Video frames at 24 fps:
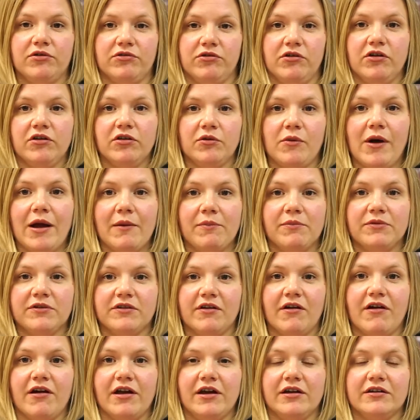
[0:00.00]
through the
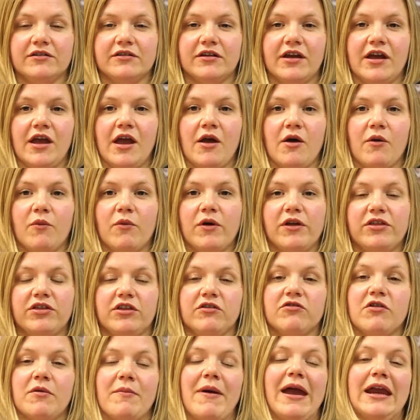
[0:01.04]
website, with
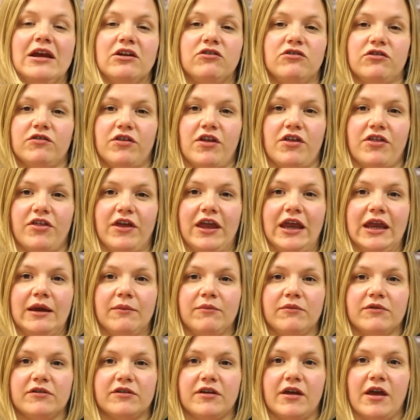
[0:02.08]
the remainder of the
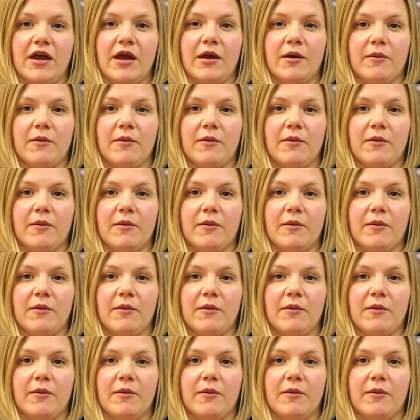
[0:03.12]
themes